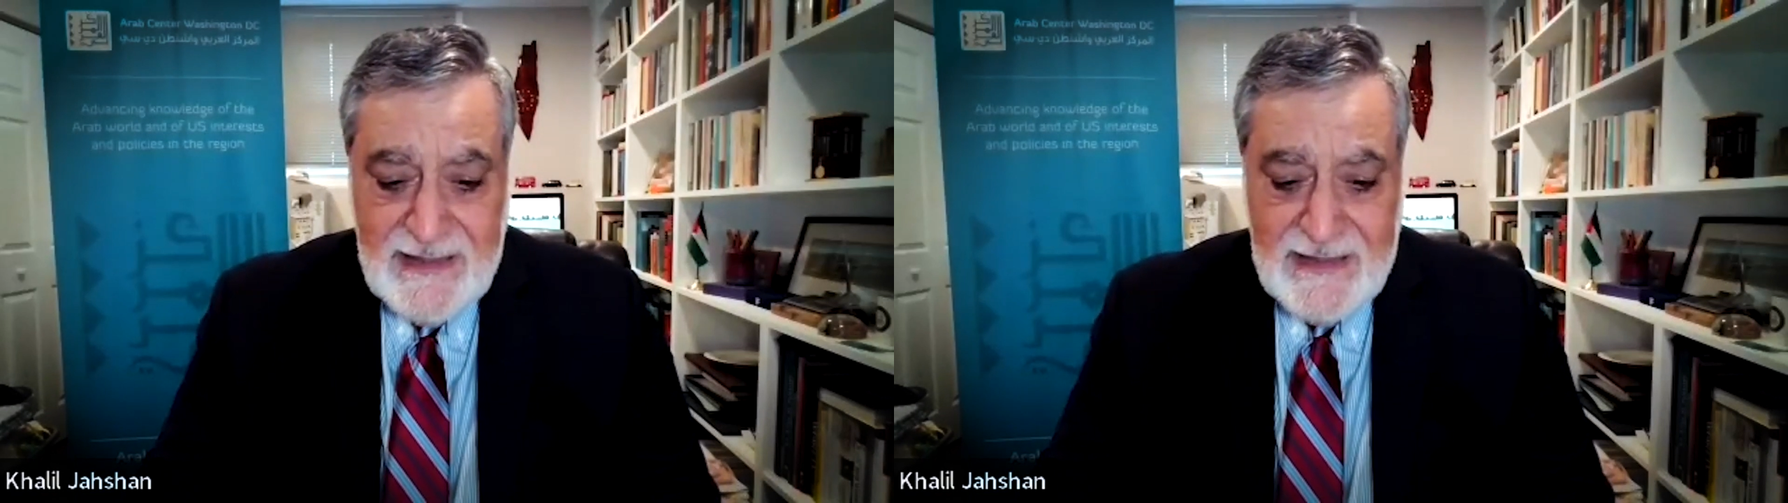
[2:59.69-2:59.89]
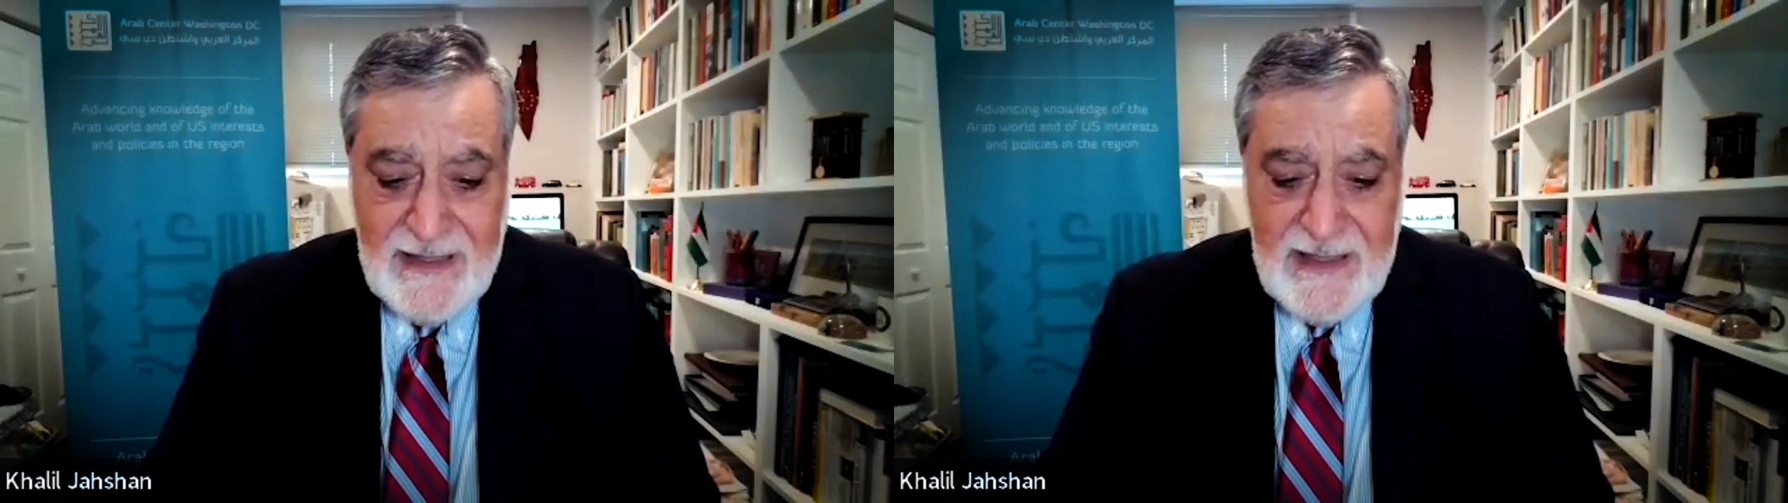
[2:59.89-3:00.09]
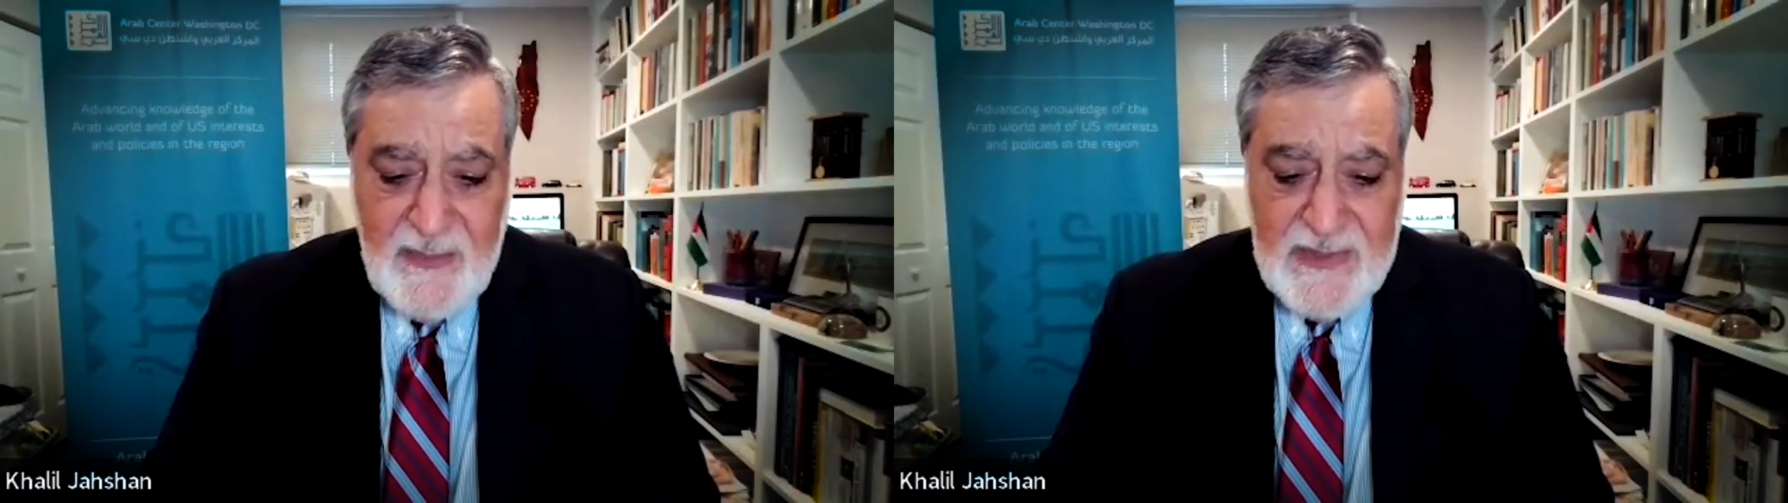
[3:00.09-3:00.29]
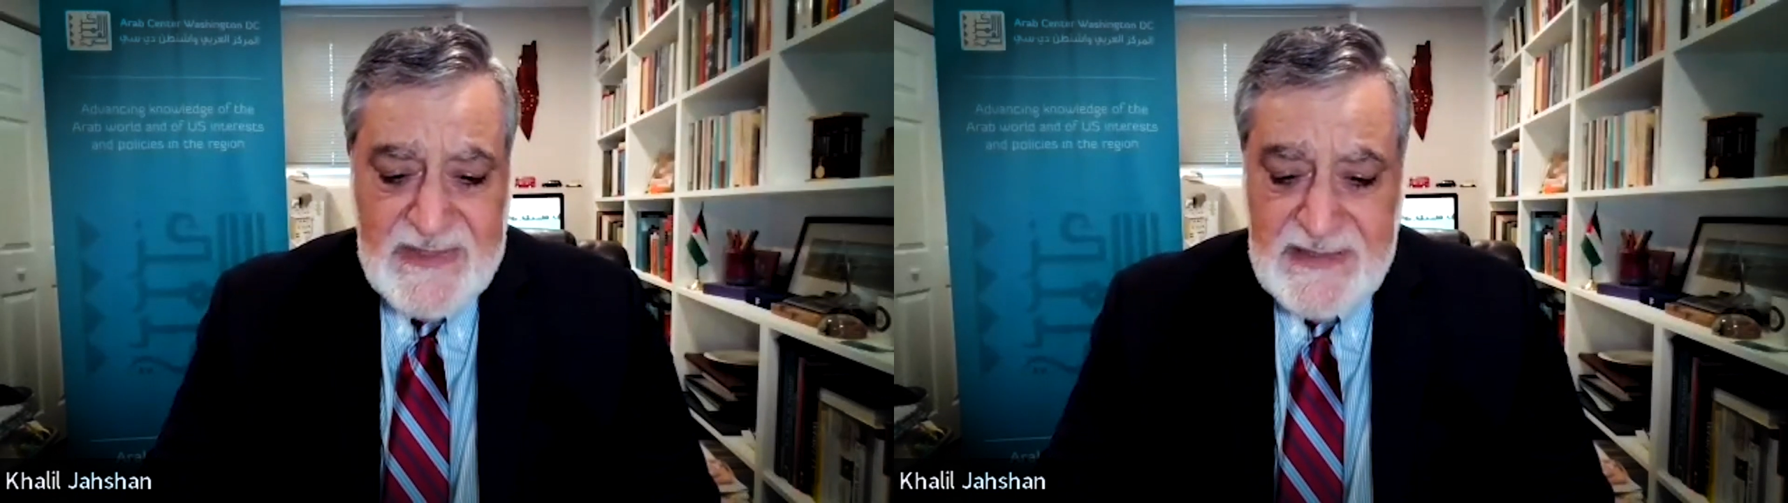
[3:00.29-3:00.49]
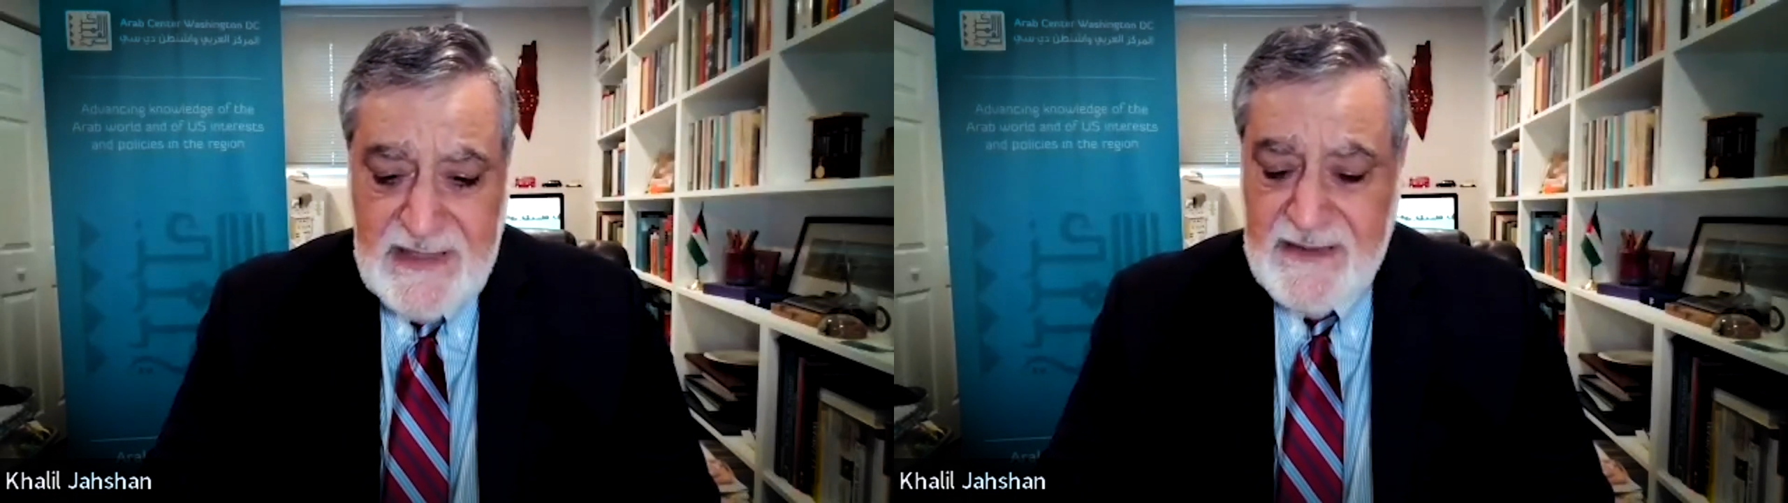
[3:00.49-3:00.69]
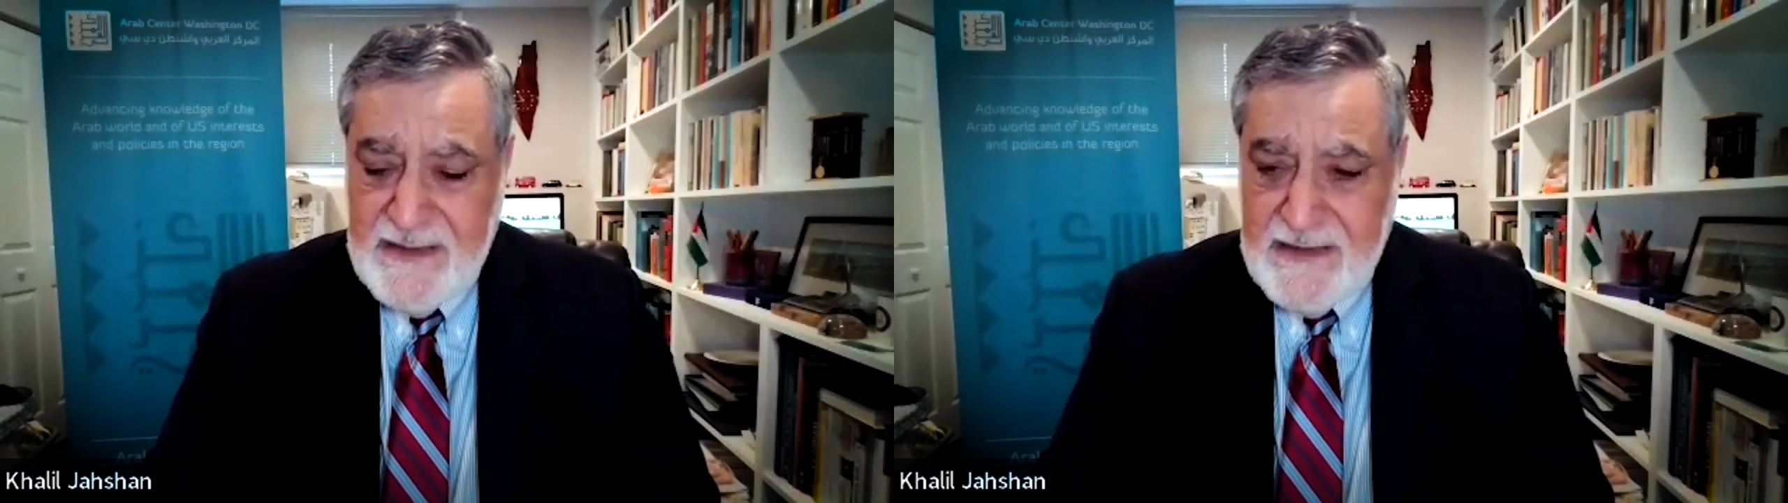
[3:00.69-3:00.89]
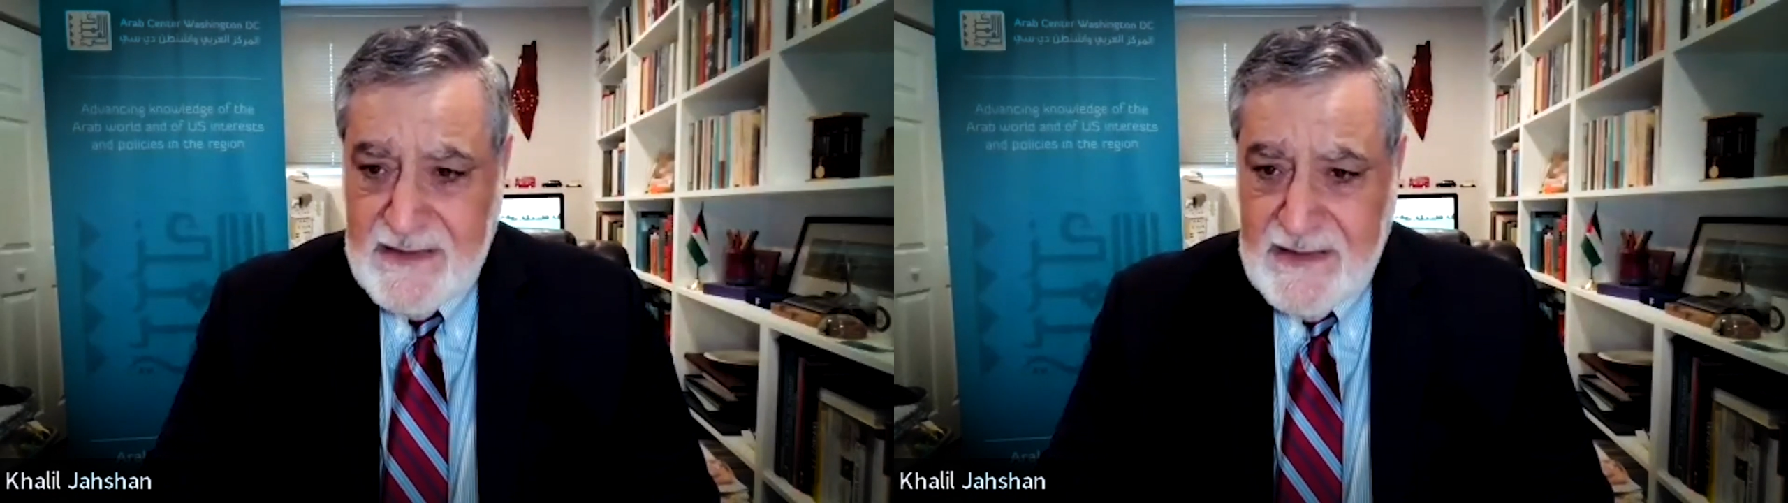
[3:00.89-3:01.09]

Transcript: an unprecedented